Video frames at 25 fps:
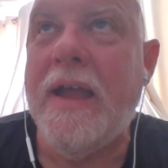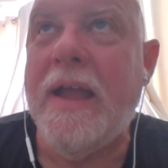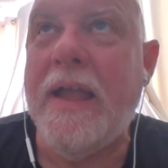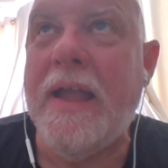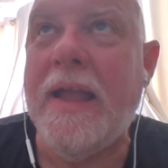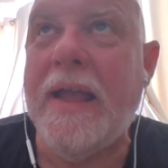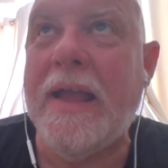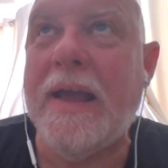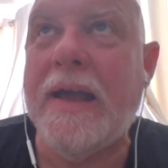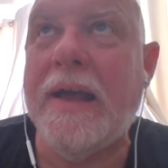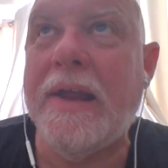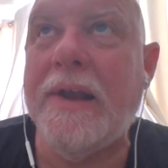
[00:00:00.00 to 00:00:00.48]

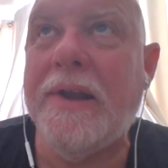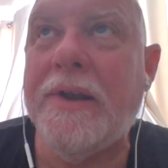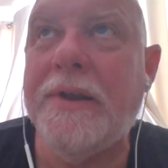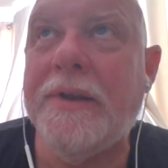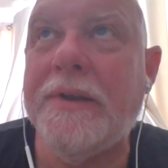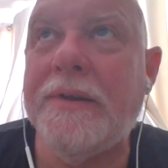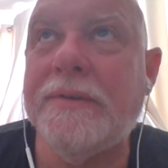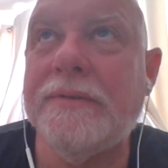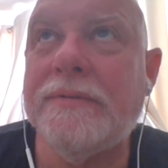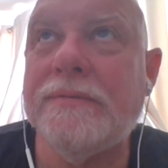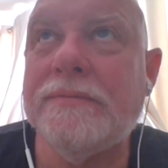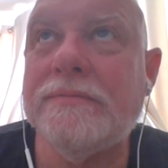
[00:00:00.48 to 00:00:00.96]
and
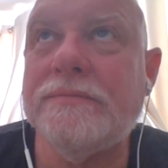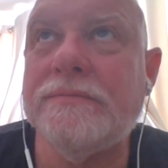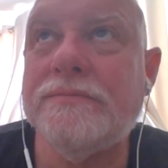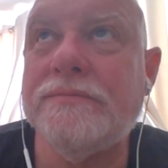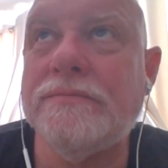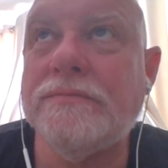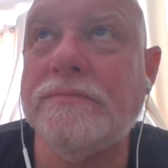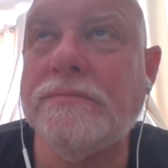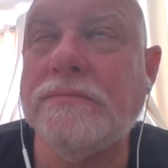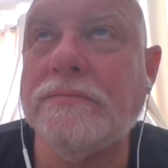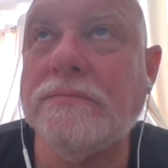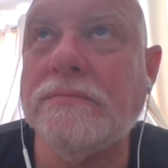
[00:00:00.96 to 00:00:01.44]

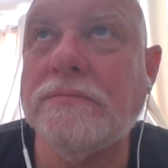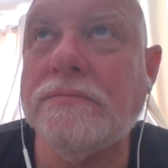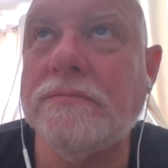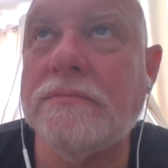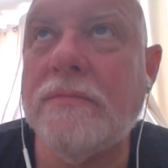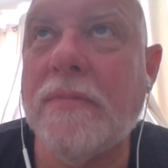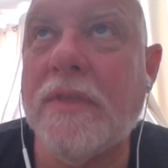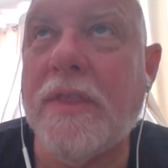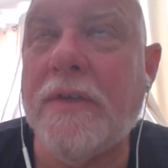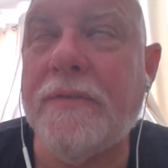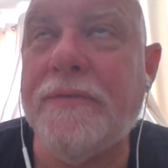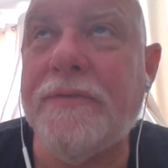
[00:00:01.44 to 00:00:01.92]

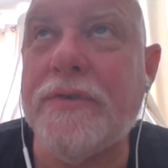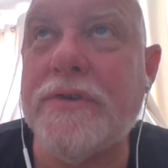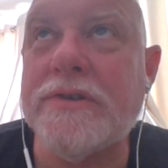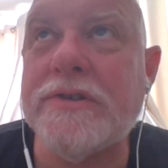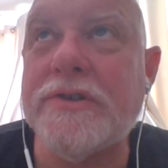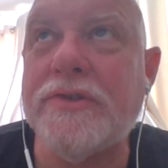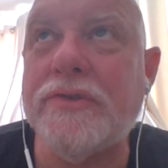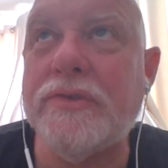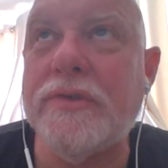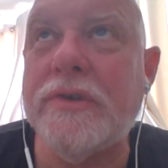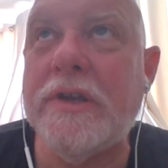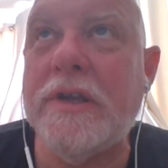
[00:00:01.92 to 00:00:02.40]
the
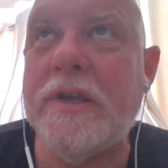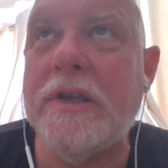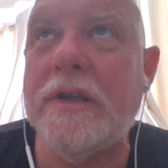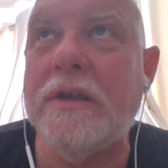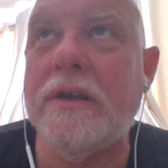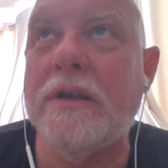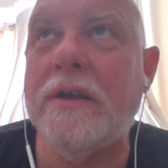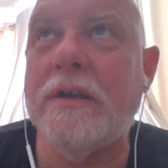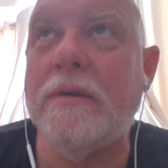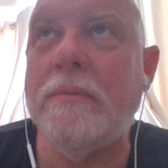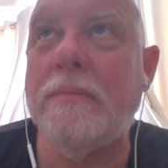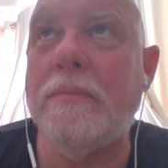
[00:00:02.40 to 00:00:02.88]
first three
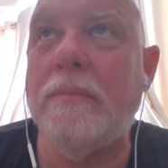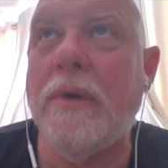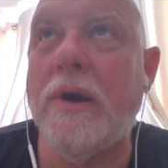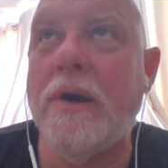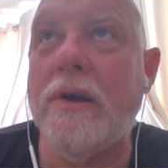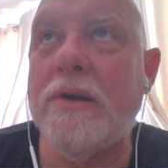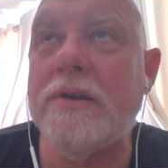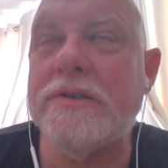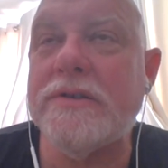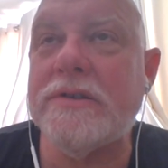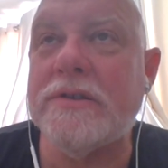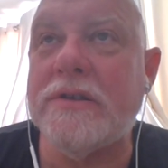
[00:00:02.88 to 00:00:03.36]

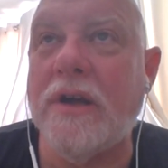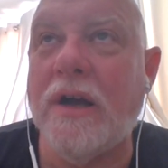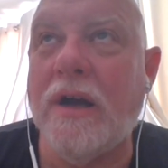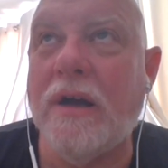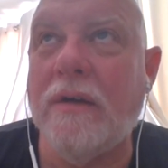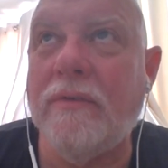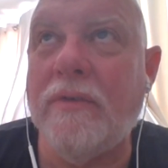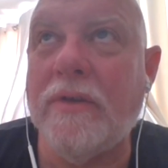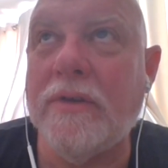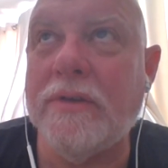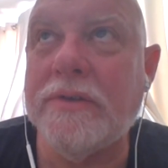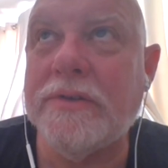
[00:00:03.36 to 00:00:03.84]
Mars
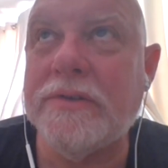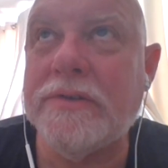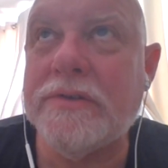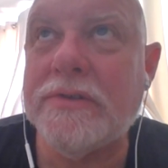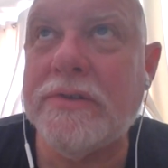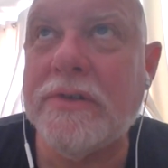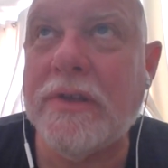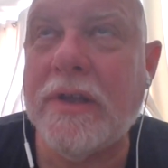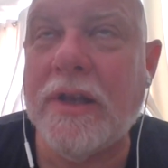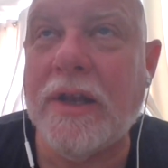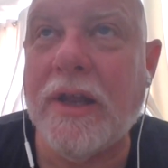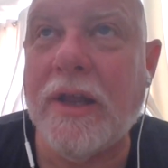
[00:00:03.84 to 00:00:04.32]
novels,
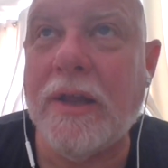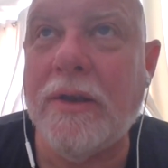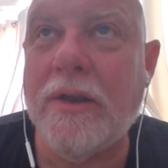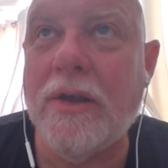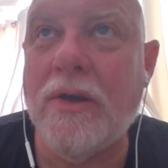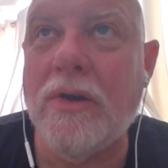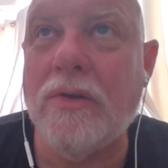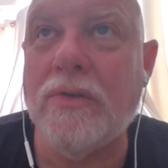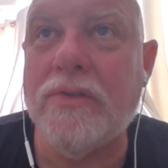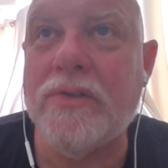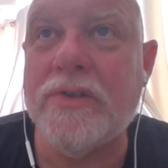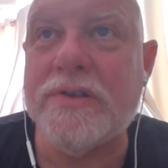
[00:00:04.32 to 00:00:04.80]
and I
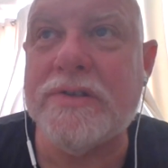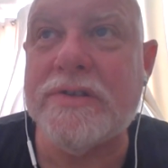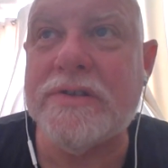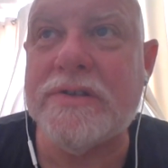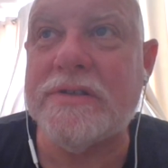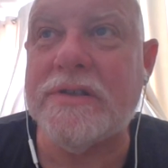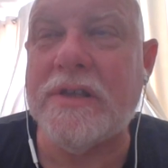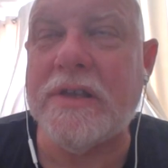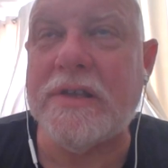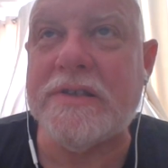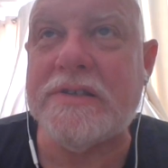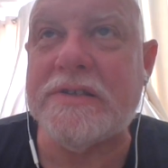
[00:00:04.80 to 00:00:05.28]
know this
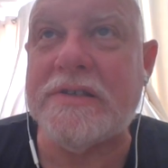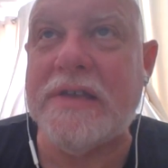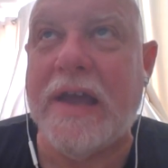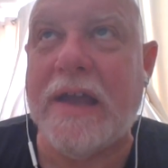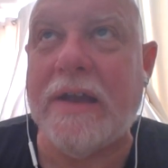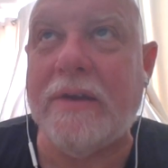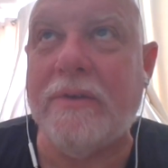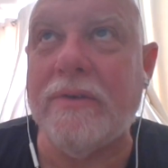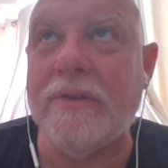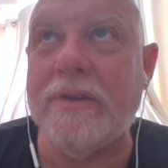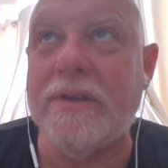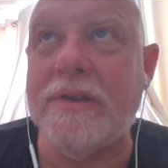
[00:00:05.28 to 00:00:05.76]
is like
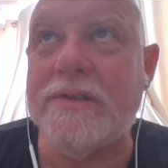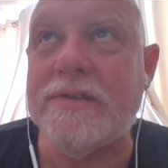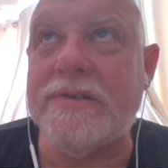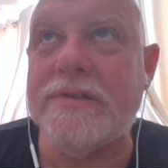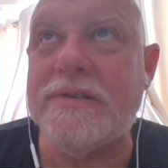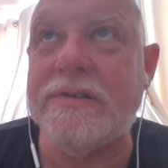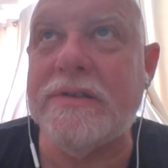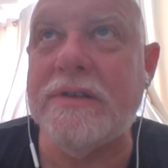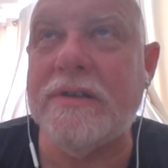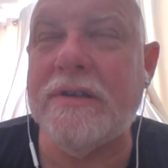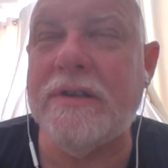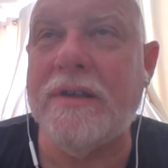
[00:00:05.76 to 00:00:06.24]

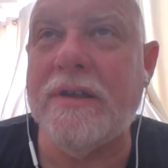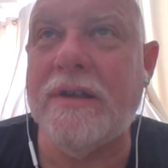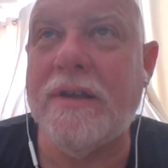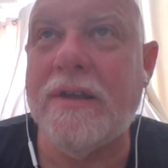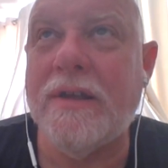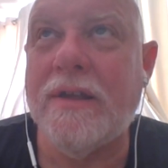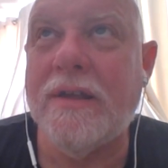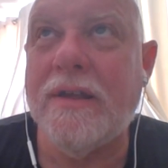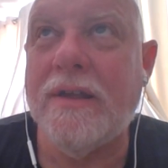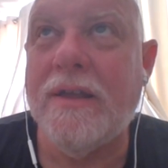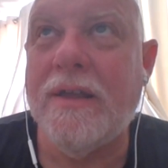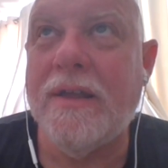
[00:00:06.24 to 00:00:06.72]
sacrilege to
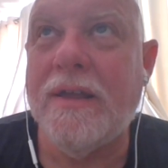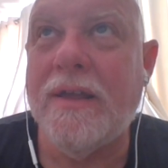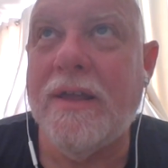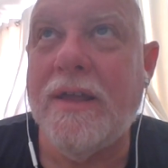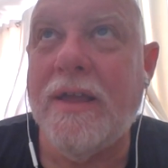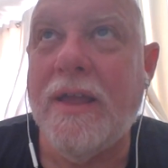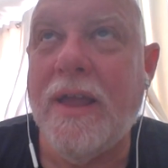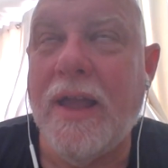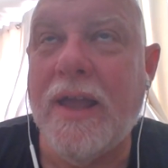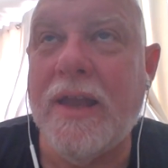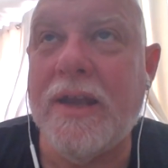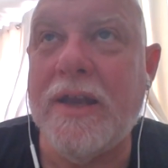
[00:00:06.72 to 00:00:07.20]

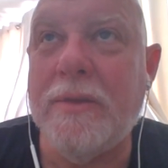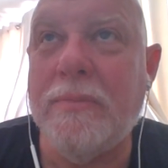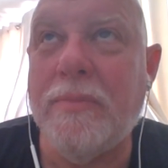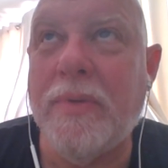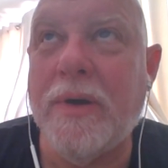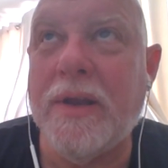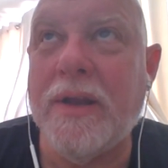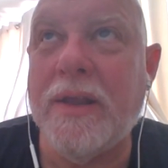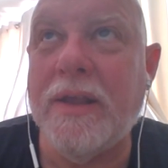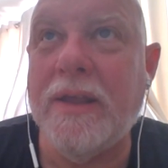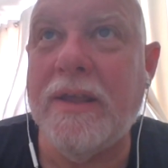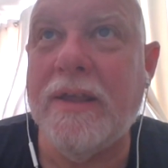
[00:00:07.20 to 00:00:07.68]

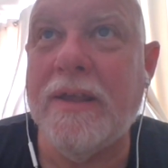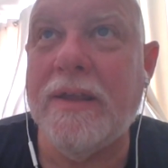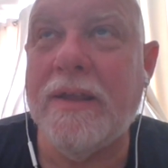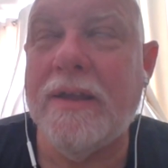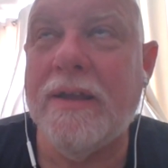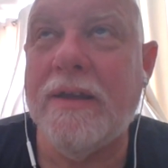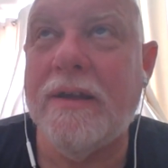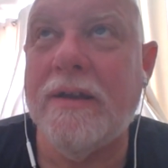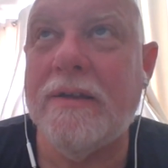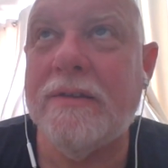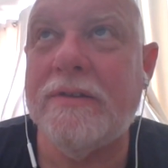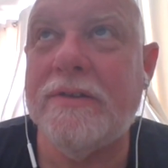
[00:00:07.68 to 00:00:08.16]
anybody,
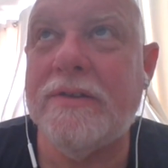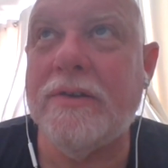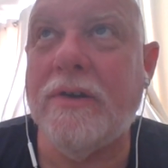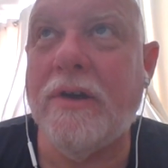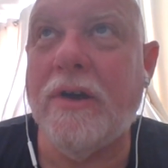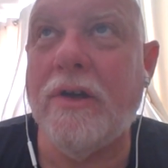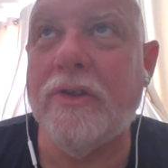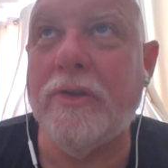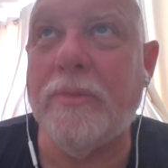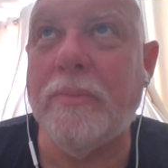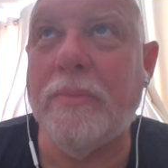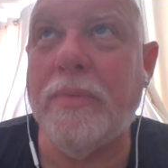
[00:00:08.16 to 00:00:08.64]
to
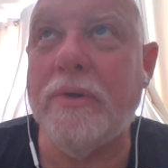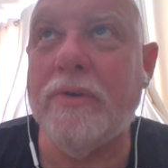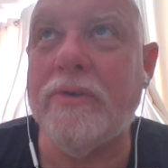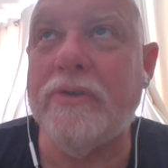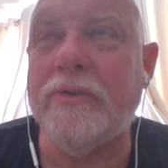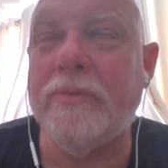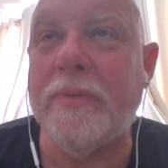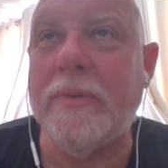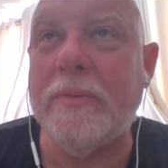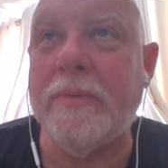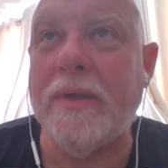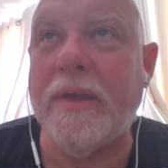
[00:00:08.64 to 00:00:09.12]
all the Burroughs
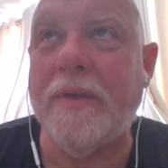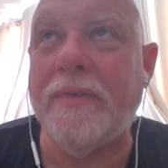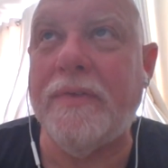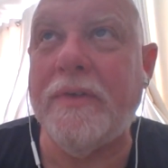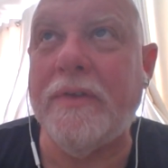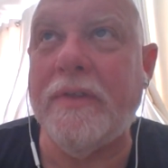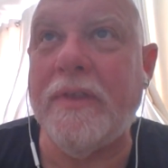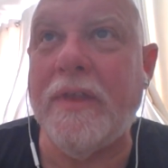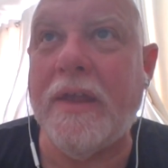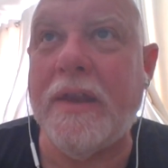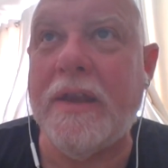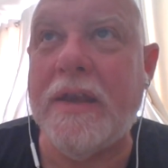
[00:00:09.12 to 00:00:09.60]
people out
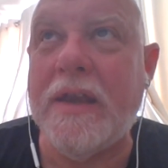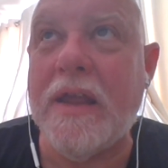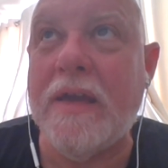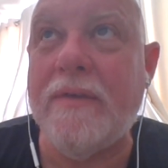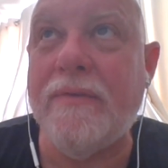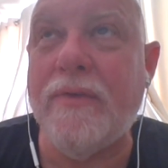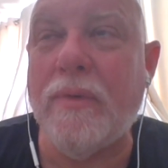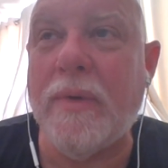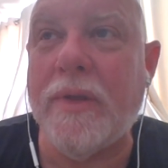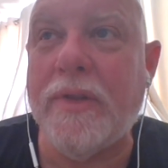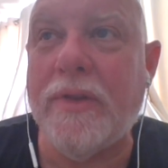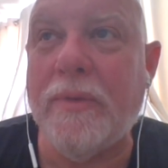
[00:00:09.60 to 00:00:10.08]
there that I
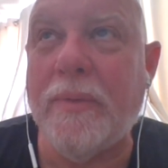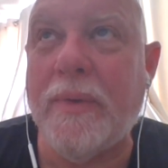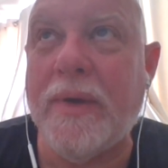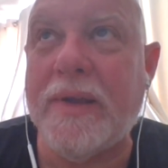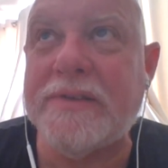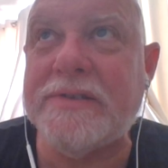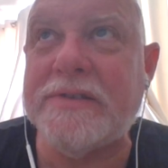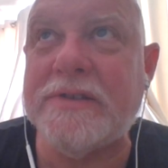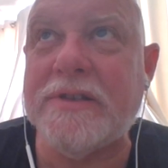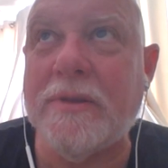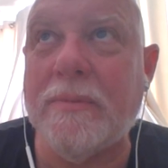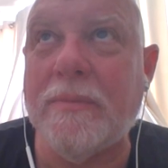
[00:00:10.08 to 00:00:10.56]
never read the
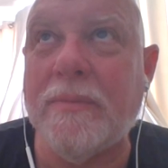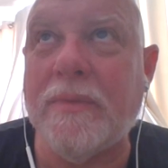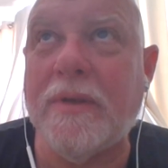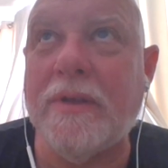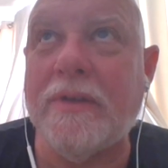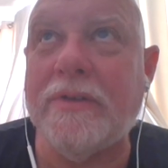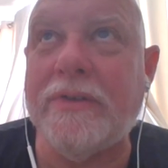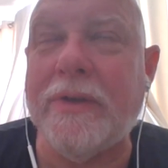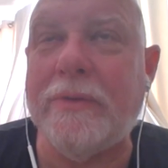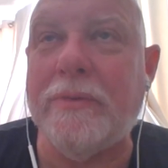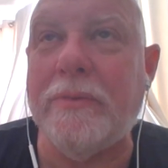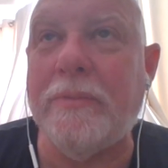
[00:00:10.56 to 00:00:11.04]
rest of them
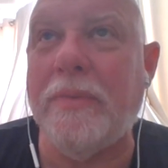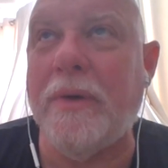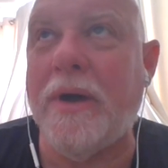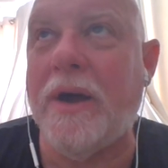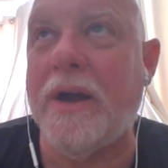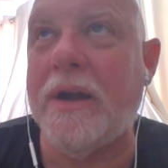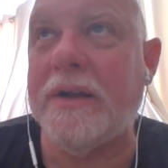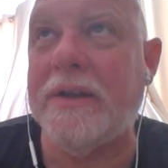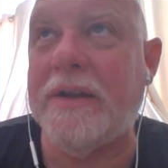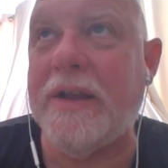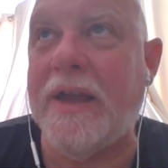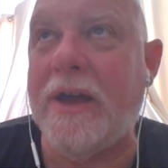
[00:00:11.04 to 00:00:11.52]
because I would
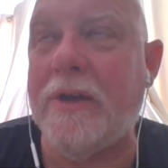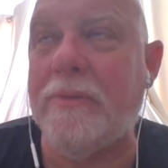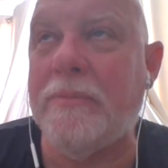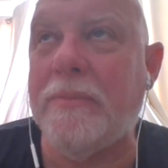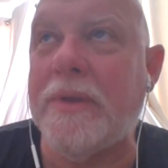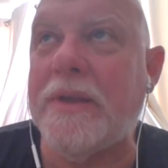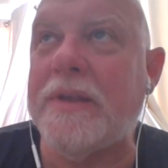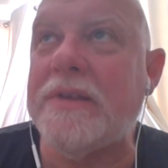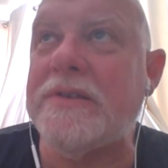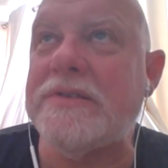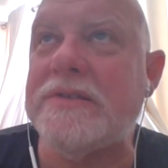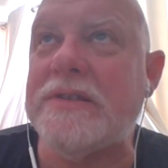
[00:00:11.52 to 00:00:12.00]
bog down
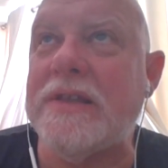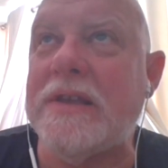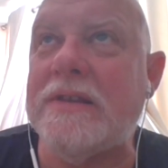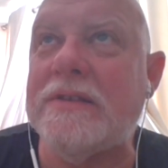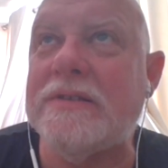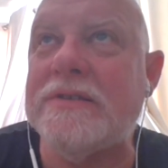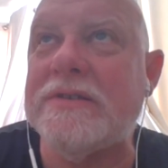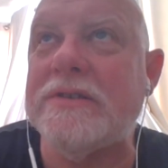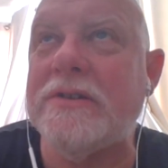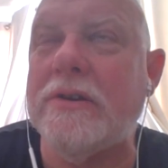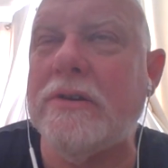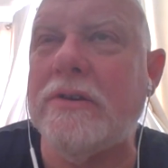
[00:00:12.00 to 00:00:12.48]
because they
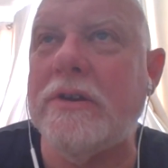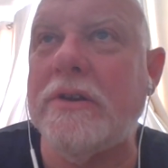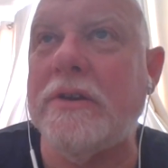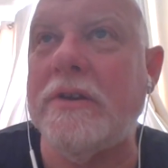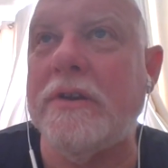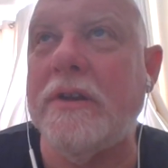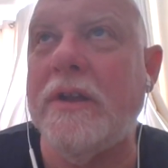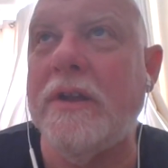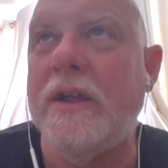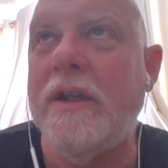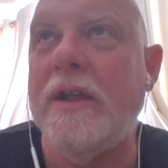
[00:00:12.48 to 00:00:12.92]
started to,